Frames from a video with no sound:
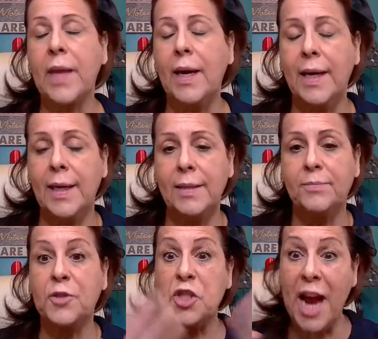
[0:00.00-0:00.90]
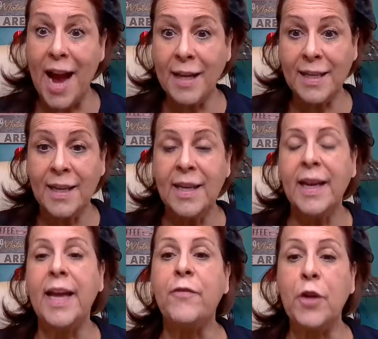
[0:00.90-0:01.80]
uh, chat
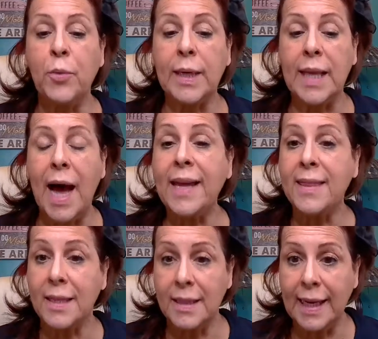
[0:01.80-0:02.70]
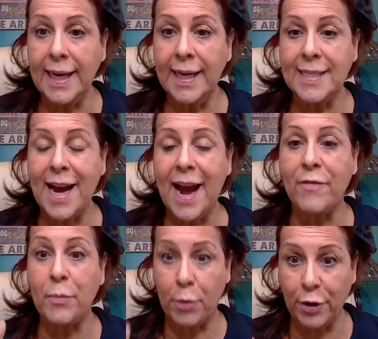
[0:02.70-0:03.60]
if you would like the link to
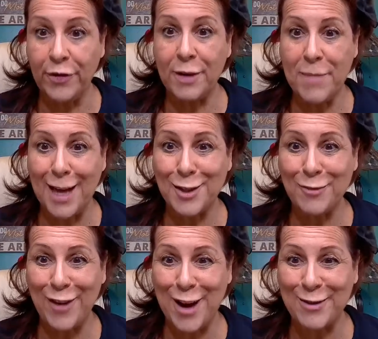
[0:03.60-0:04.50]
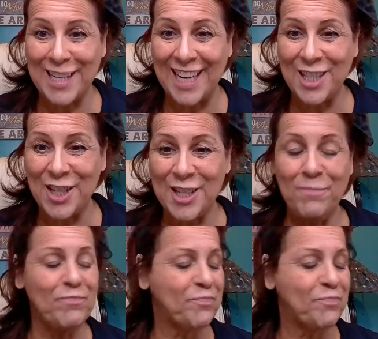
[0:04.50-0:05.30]
have a perfect match foundation.